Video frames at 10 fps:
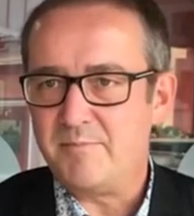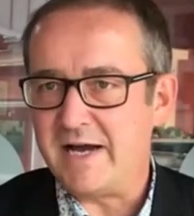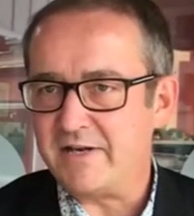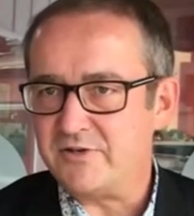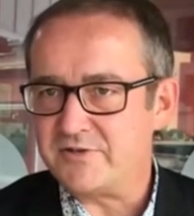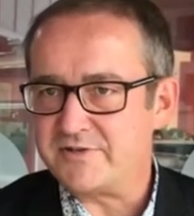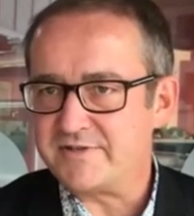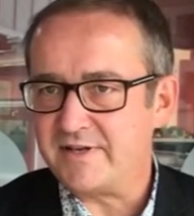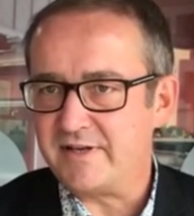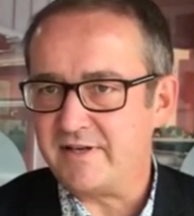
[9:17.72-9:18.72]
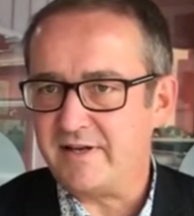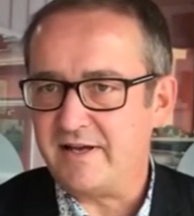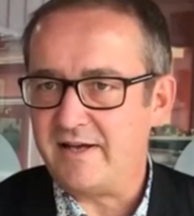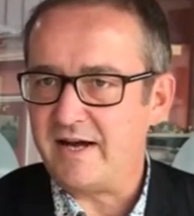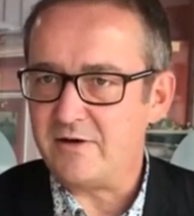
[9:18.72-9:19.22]
miners' uh,
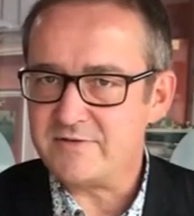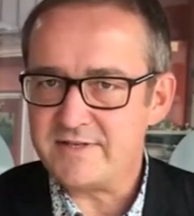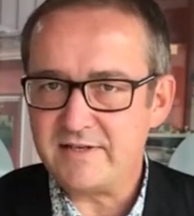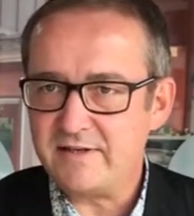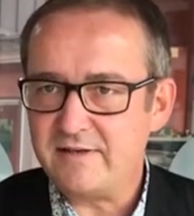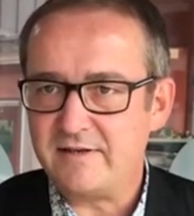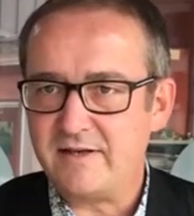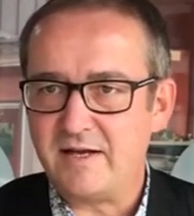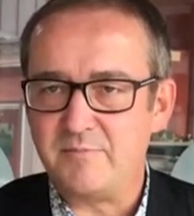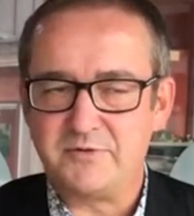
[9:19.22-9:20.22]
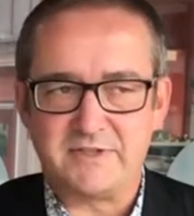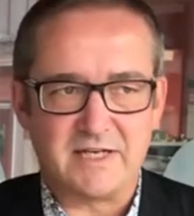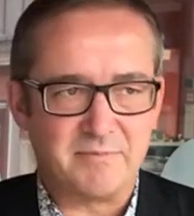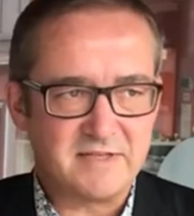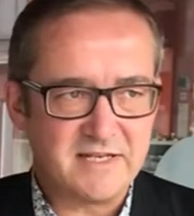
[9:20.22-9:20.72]
uh, housing, uh,
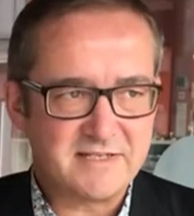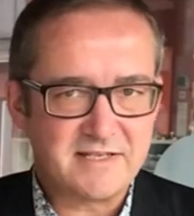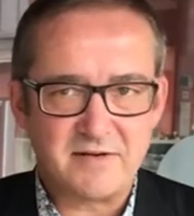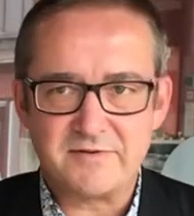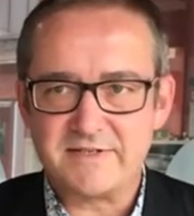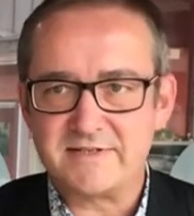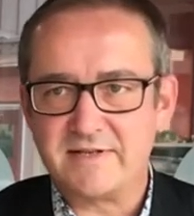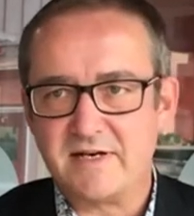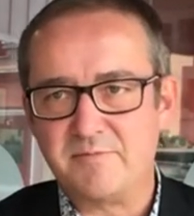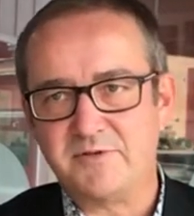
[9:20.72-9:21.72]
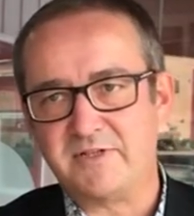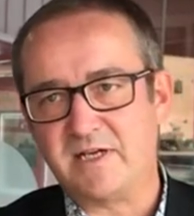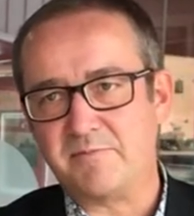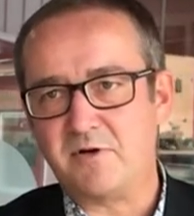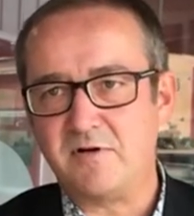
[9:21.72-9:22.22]
putting up guest houses there,
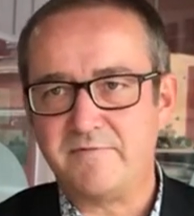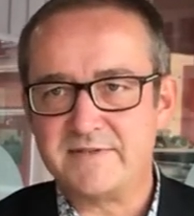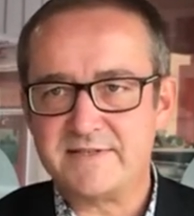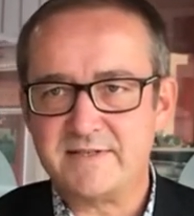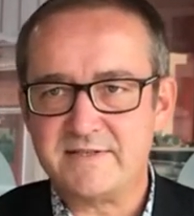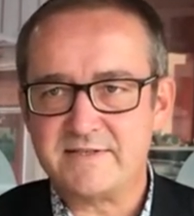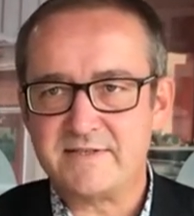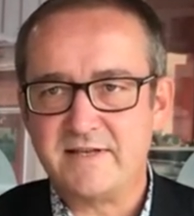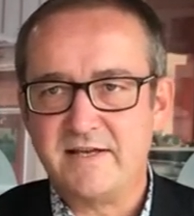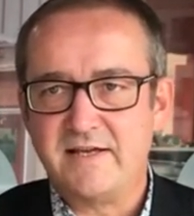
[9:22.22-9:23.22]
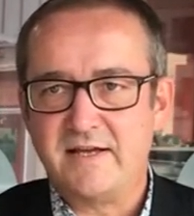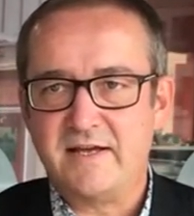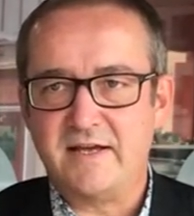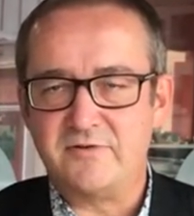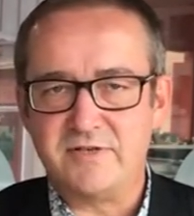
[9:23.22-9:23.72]
putting up offices,
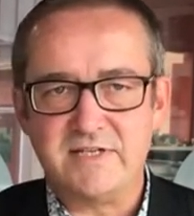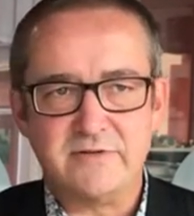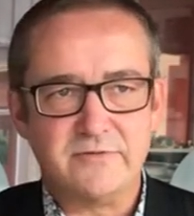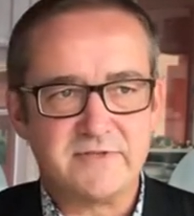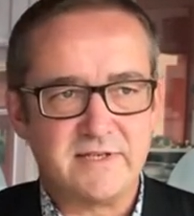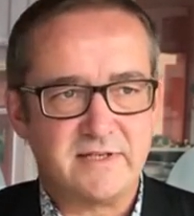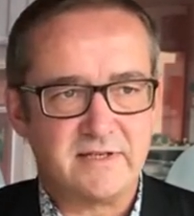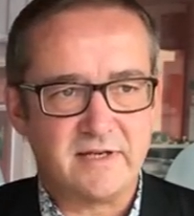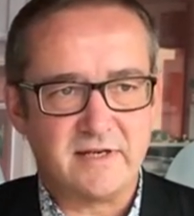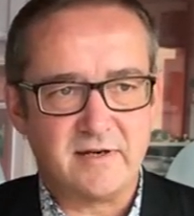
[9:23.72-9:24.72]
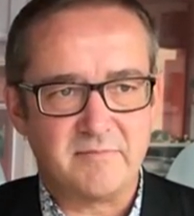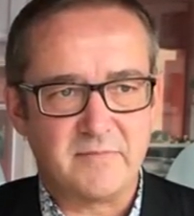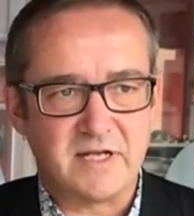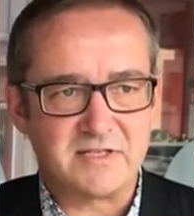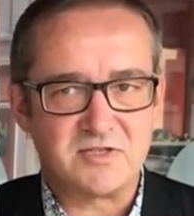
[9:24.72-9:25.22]
reusing
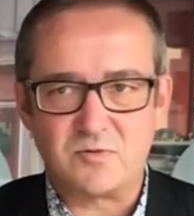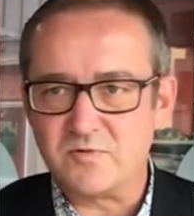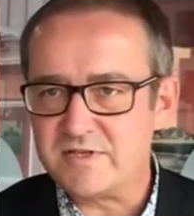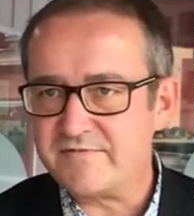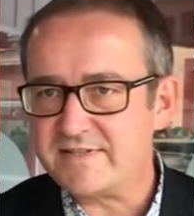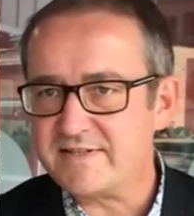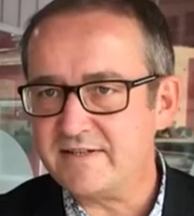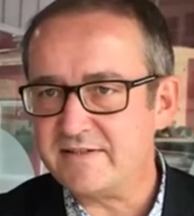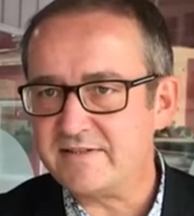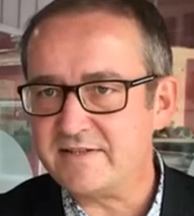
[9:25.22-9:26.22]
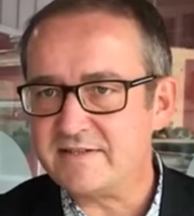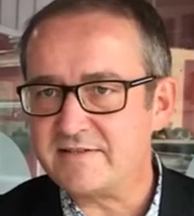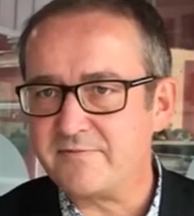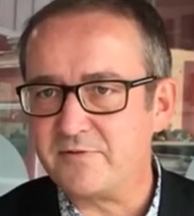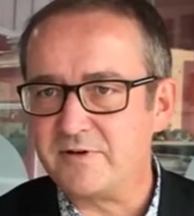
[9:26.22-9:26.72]
storage
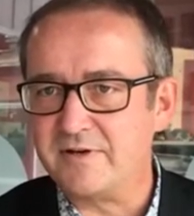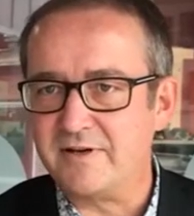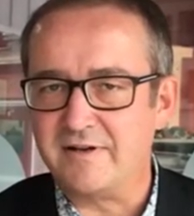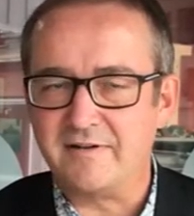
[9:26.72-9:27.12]
facilities for